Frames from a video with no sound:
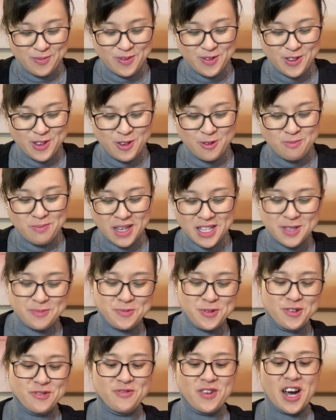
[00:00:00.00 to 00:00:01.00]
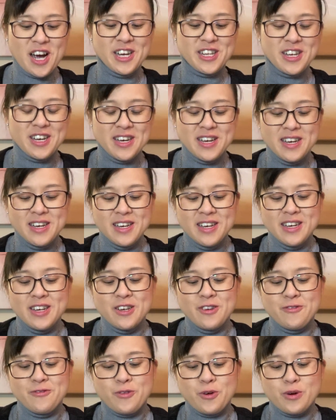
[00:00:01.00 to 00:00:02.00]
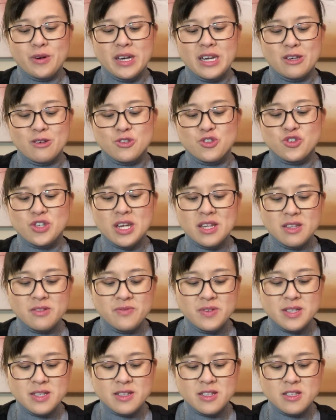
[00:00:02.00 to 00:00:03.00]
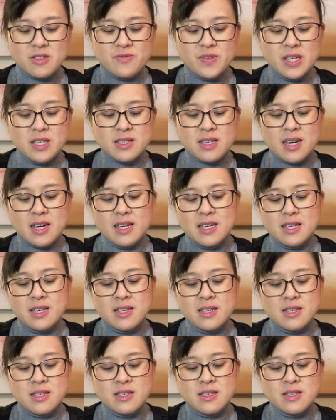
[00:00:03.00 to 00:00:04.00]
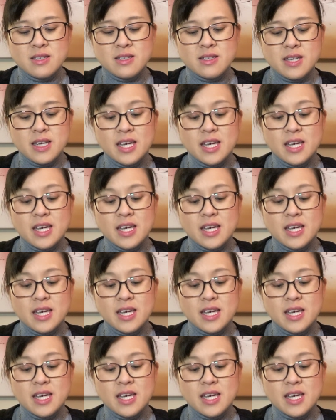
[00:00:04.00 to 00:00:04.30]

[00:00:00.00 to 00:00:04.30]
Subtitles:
you must provide for an Australian visitor's visa is,